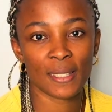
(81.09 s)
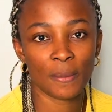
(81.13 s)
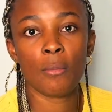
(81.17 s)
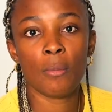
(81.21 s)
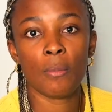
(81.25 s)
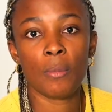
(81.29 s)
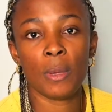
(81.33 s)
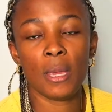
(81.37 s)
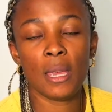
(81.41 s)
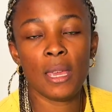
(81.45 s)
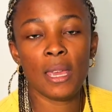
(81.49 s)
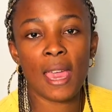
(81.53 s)

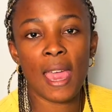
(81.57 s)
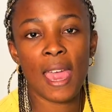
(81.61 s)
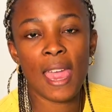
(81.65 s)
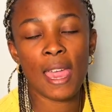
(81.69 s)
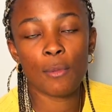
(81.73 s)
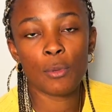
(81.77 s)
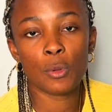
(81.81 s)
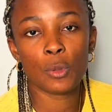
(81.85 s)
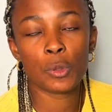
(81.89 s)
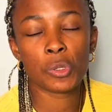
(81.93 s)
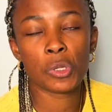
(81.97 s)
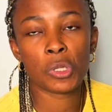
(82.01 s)
being
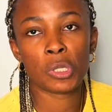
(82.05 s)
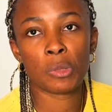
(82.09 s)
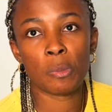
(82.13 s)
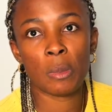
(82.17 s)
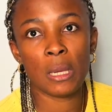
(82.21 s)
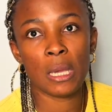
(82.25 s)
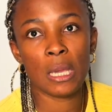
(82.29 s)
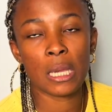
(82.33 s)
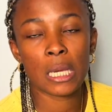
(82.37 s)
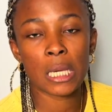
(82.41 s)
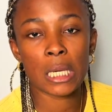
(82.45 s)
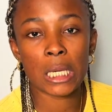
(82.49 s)
able to
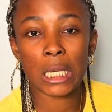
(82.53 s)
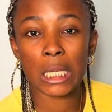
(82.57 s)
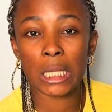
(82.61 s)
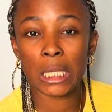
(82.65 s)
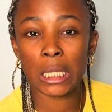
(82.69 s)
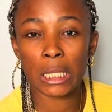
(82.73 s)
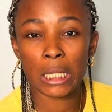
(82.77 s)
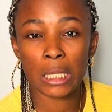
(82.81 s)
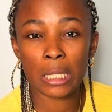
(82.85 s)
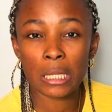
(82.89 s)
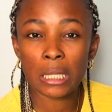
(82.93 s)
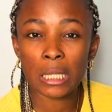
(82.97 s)
speak
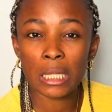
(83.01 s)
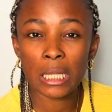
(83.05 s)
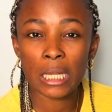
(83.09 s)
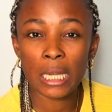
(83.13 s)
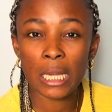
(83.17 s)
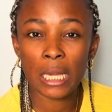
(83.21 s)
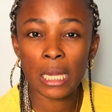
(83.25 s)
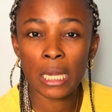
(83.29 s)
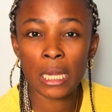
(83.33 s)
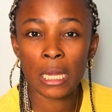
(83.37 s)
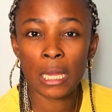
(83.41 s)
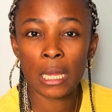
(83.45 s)

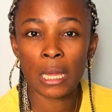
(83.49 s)
clearly,